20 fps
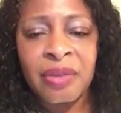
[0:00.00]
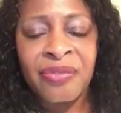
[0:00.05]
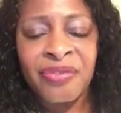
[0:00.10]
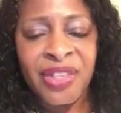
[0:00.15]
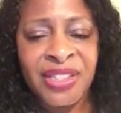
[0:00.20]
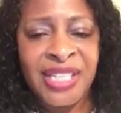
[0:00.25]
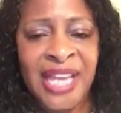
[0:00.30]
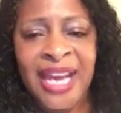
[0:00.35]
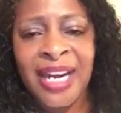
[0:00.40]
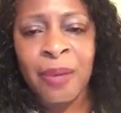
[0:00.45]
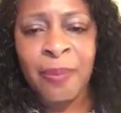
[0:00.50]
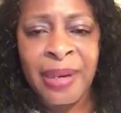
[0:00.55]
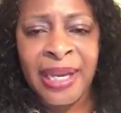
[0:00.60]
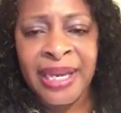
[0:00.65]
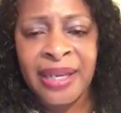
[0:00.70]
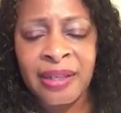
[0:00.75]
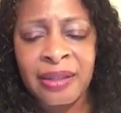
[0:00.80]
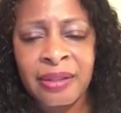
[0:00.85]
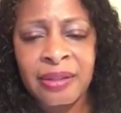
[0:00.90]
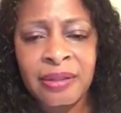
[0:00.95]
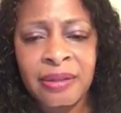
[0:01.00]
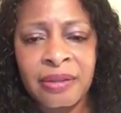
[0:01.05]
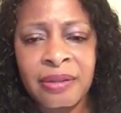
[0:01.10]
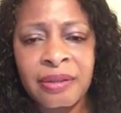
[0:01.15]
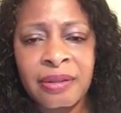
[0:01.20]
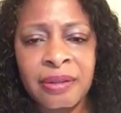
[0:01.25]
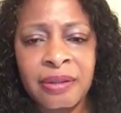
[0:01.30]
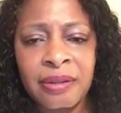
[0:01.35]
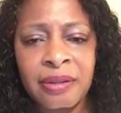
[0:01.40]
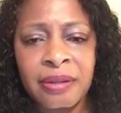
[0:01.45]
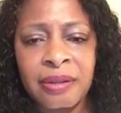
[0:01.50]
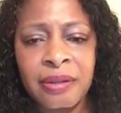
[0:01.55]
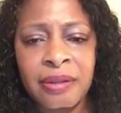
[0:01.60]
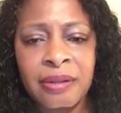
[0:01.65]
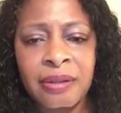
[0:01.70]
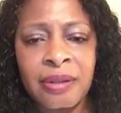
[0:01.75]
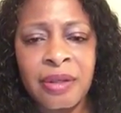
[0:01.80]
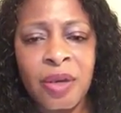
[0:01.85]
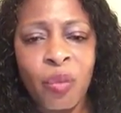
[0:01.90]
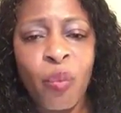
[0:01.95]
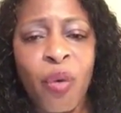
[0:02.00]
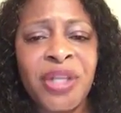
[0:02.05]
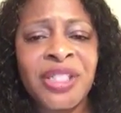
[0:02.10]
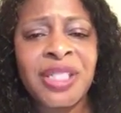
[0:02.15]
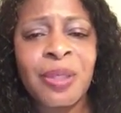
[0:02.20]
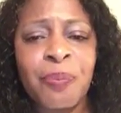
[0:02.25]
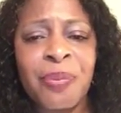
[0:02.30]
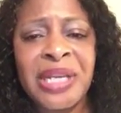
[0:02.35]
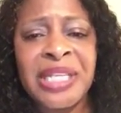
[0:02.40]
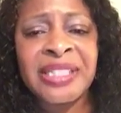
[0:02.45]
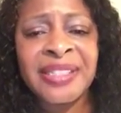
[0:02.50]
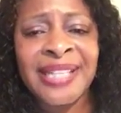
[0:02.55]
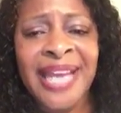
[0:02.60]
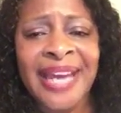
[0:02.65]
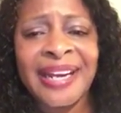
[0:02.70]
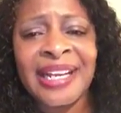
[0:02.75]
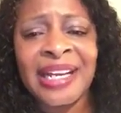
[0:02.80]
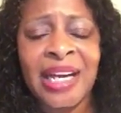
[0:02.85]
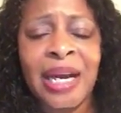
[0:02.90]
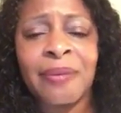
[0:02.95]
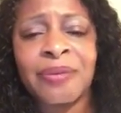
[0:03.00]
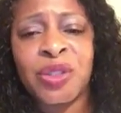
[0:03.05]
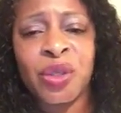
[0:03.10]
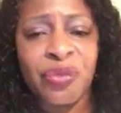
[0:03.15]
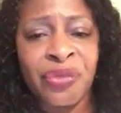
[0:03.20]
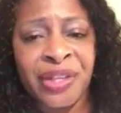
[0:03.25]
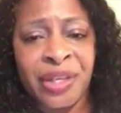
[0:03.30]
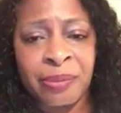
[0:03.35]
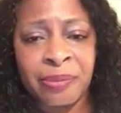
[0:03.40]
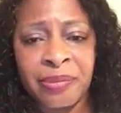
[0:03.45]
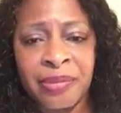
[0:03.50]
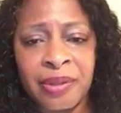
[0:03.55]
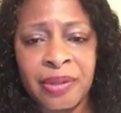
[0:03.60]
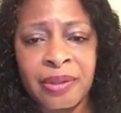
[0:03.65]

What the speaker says: the Taliban. We should be standing up to them